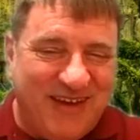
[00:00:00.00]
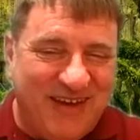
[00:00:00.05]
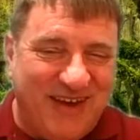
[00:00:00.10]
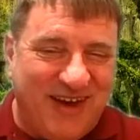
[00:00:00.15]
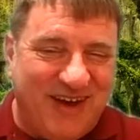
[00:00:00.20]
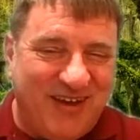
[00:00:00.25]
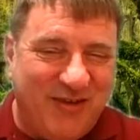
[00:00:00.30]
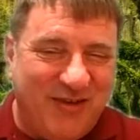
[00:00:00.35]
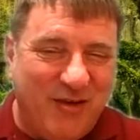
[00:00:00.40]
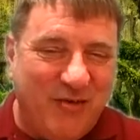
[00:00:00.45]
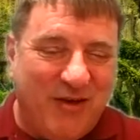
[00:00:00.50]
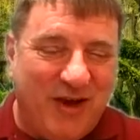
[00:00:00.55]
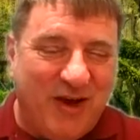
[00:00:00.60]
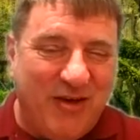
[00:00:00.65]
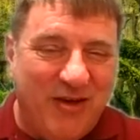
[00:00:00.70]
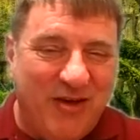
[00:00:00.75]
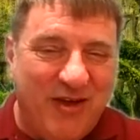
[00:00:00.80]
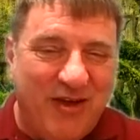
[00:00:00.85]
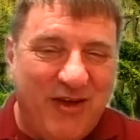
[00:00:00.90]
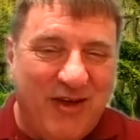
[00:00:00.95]
kind of do
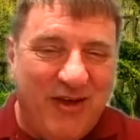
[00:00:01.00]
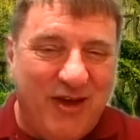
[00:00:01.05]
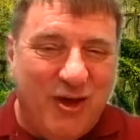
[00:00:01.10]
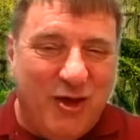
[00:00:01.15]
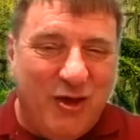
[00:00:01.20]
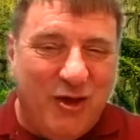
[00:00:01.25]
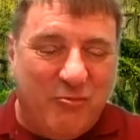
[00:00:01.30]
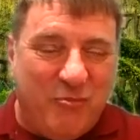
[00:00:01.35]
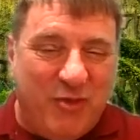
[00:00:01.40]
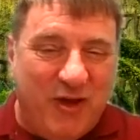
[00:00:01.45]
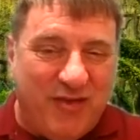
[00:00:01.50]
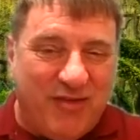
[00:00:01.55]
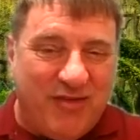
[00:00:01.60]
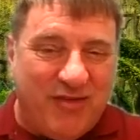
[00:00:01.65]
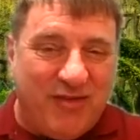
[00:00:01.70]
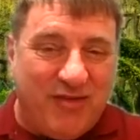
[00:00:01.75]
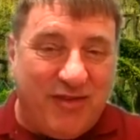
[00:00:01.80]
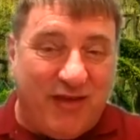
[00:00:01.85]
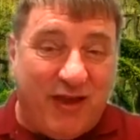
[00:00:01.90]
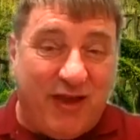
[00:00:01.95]
my
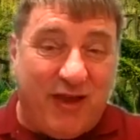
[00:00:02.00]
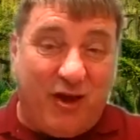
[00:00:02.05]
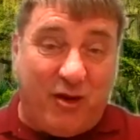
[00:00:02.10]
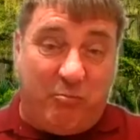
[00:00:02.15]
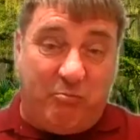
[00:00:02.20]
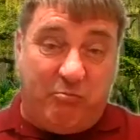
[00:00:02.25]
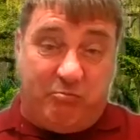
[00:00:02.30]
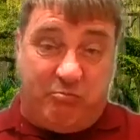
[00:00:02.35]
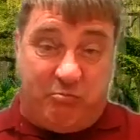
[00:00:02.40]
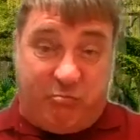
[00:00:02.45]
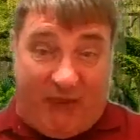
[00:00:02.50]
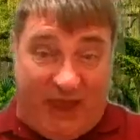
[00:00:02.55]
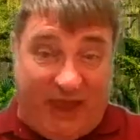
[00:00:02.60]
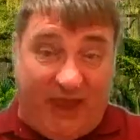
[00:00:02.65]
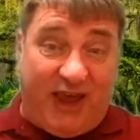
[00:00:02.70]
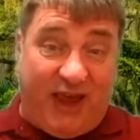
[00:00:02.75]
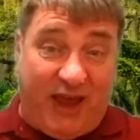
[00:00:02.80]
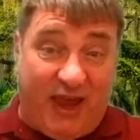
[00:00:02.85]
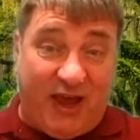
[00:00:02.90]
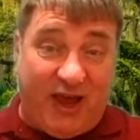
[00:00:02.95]
business, I hear
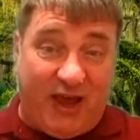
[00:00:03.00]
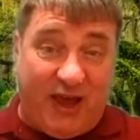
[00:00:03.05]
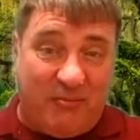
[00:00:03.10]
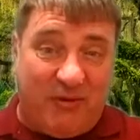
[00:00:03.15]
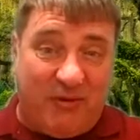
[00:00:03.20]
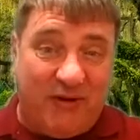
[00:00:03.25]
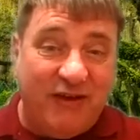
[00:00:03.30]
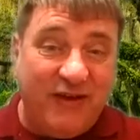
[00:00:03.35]
bam.